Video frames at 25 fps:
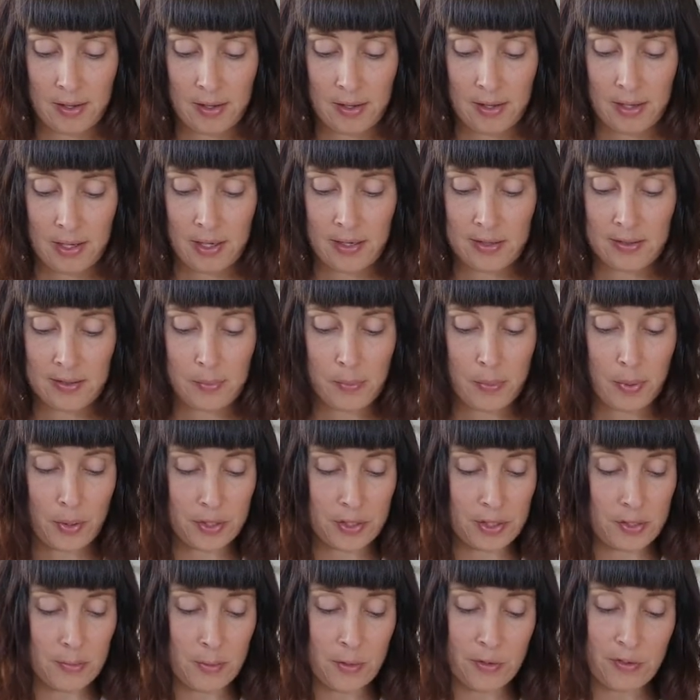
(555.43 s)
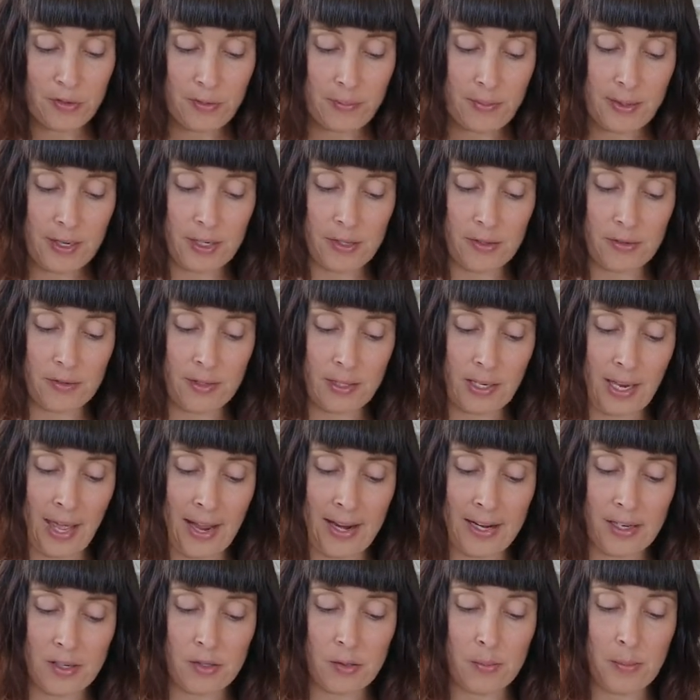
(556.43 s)
It is impossible for me to
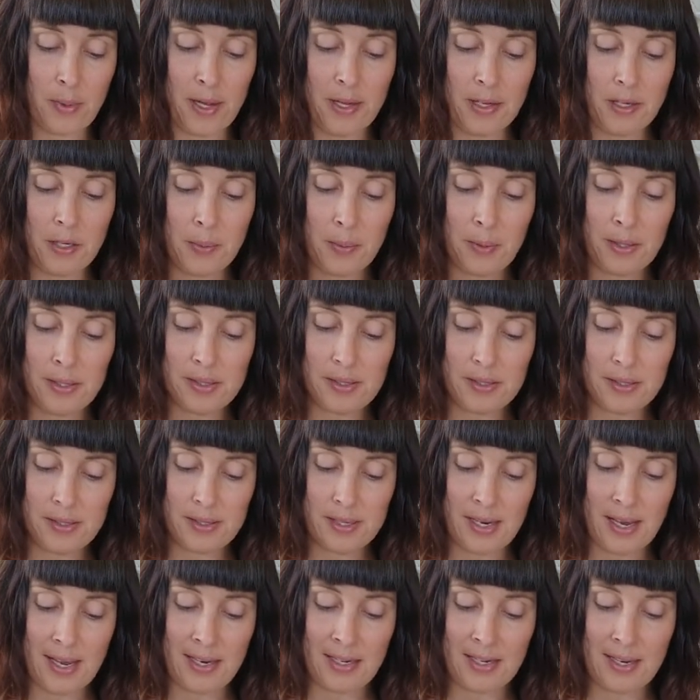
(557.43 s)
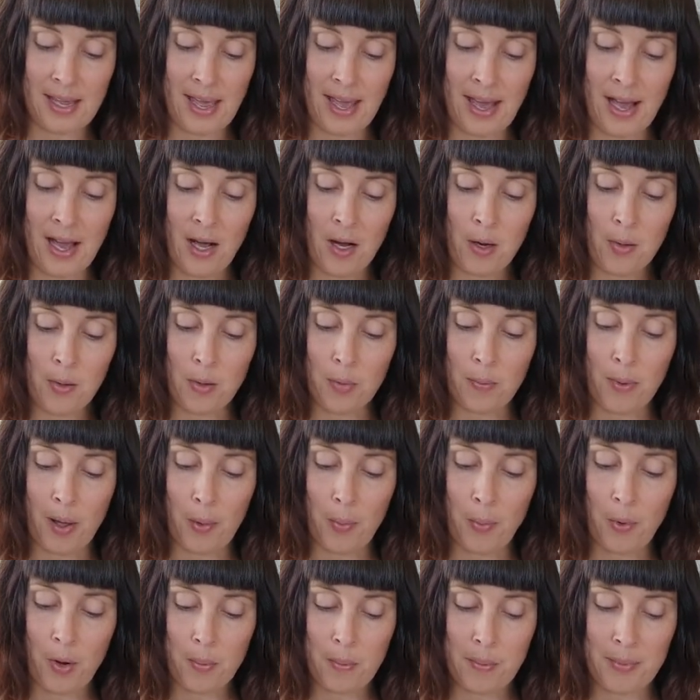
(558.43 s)
relate or make you understand how or by
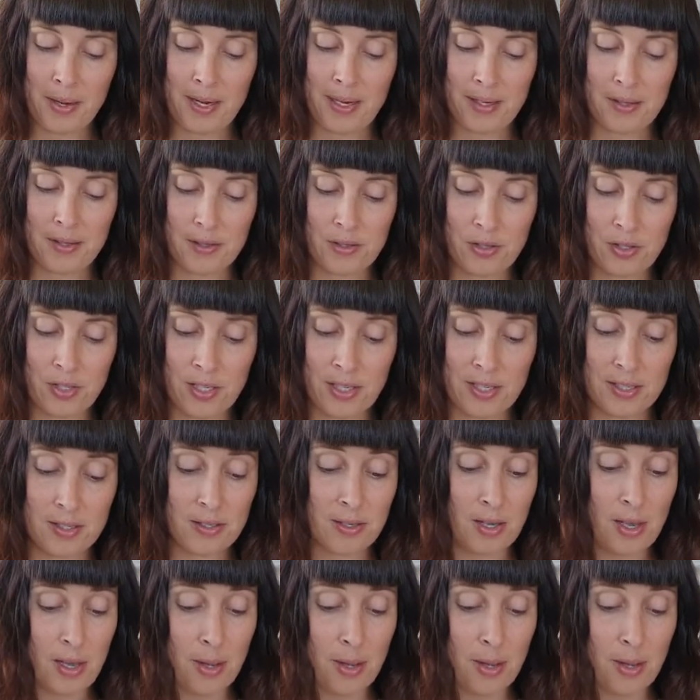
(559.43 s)
what means she has